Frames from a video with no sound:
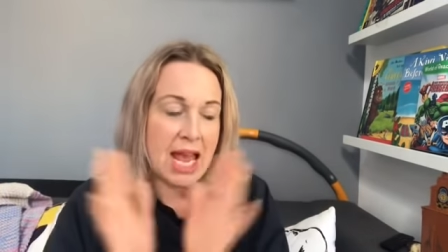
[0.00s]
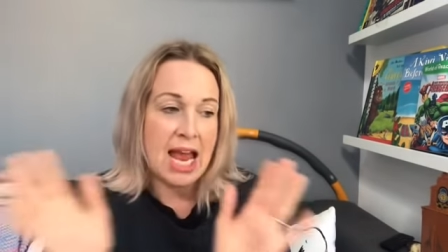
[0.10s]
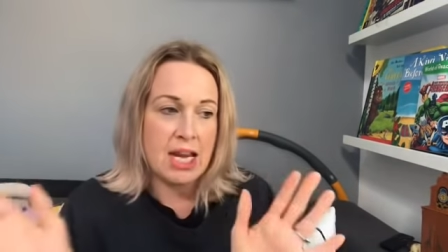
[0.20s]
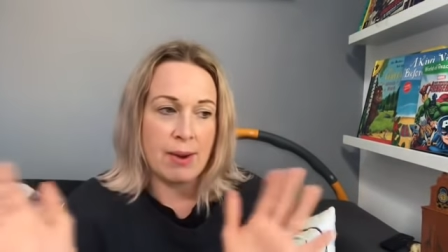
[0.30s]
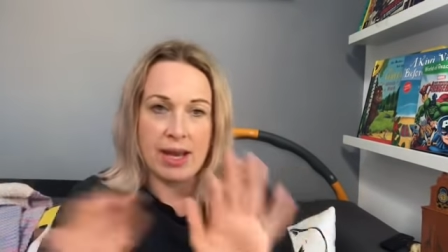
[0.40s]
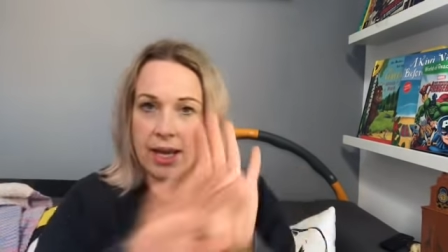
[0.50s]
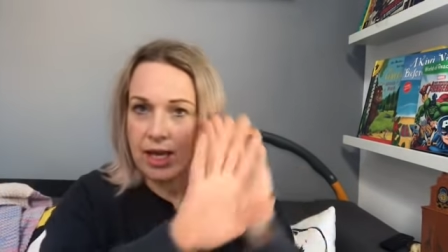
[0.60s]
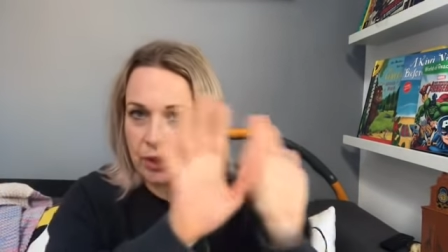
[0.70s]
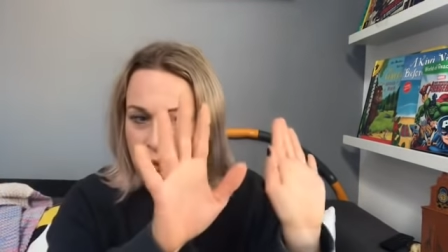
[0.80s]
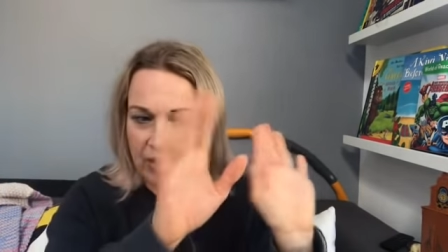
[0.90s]
Anyway,
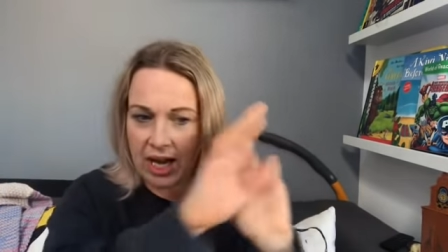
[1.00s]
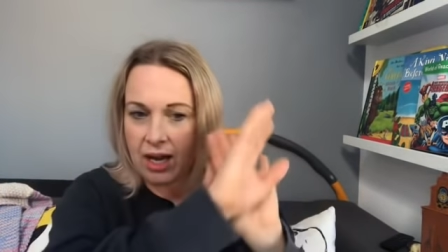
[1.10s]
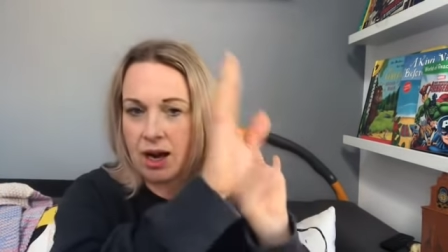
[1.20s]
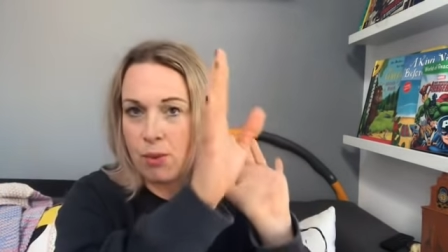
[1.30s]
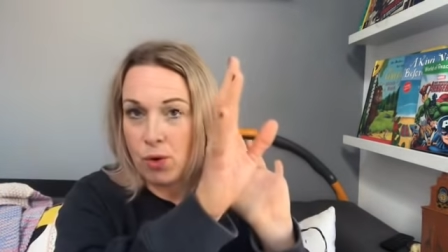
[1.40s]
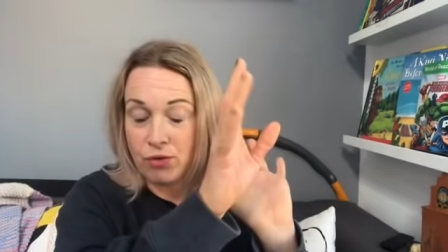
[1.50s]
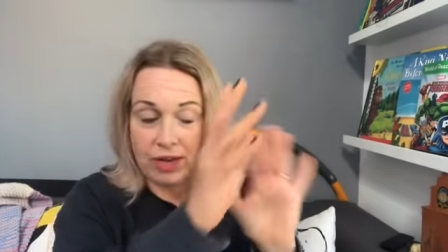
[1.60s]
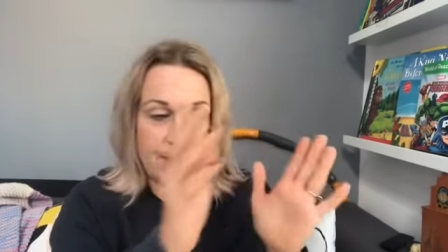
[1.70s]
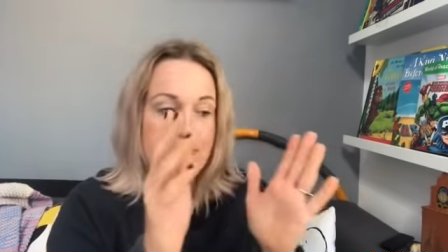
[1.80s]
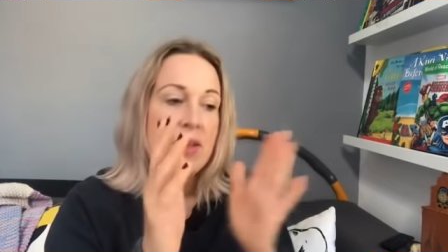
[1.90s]
ignore that, I'm
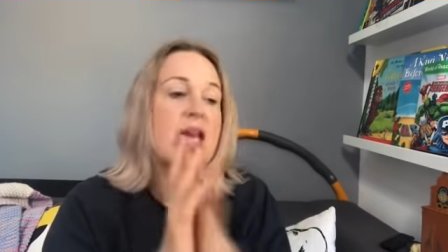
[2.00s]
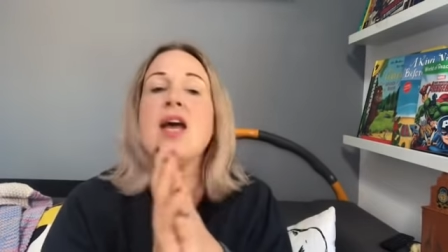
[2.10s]
waffling.